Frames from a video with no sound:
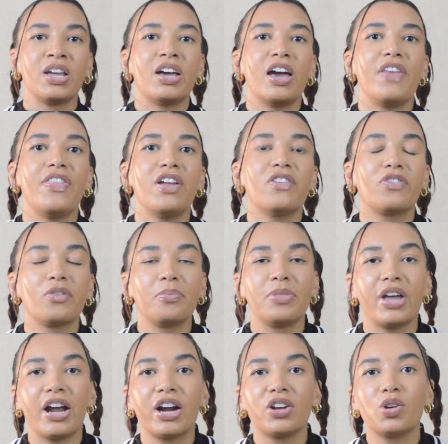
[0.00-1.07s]
And then from
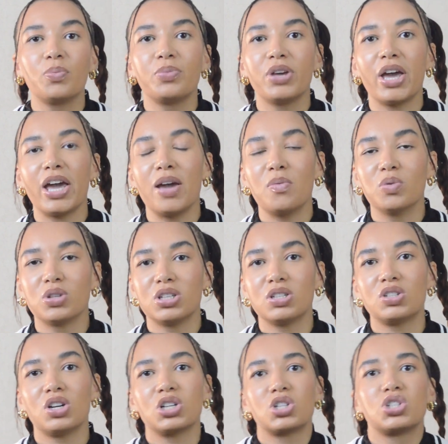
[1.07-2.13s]
there, you'll be able to
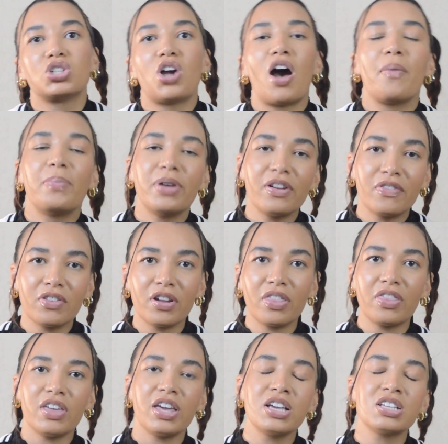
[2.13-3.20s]
start shopping for
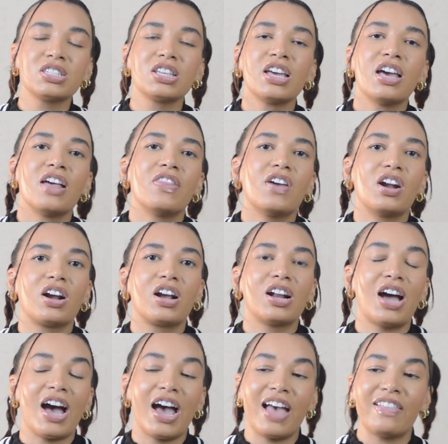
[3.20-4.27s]
things that are gonna
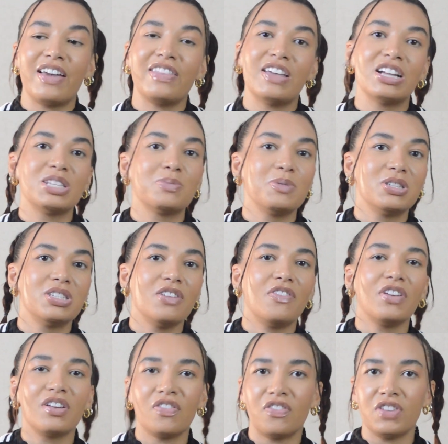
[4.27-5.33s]
highlight that
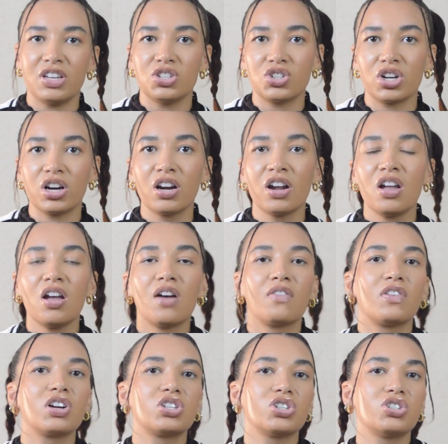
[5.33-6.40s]
specific feature
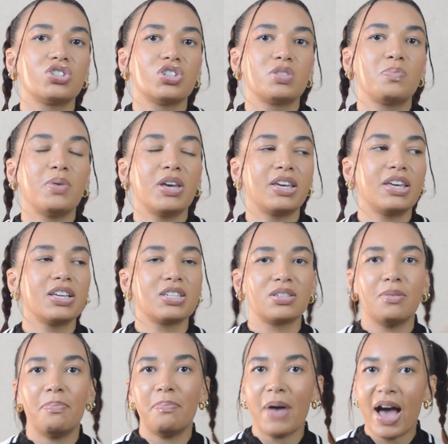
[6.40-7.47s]
versus just picking
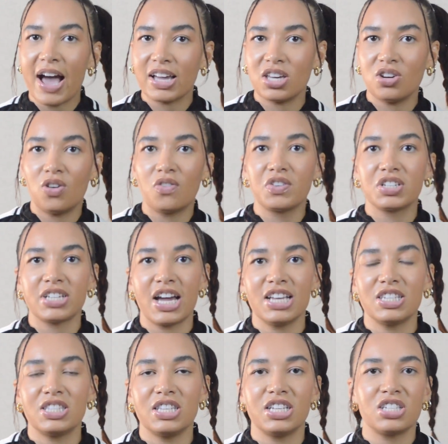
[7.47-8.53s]
some baggy,
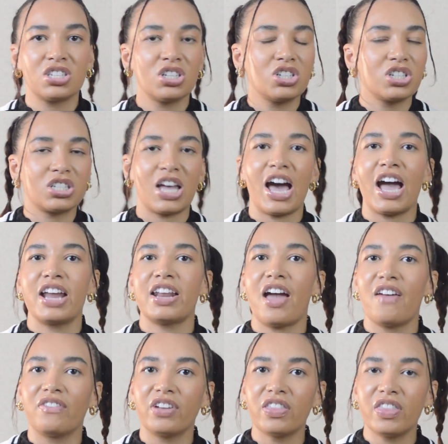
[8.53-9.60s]
oversized things to just hide
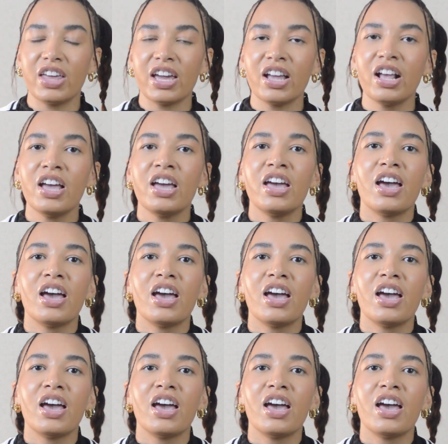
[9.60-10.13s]
everything.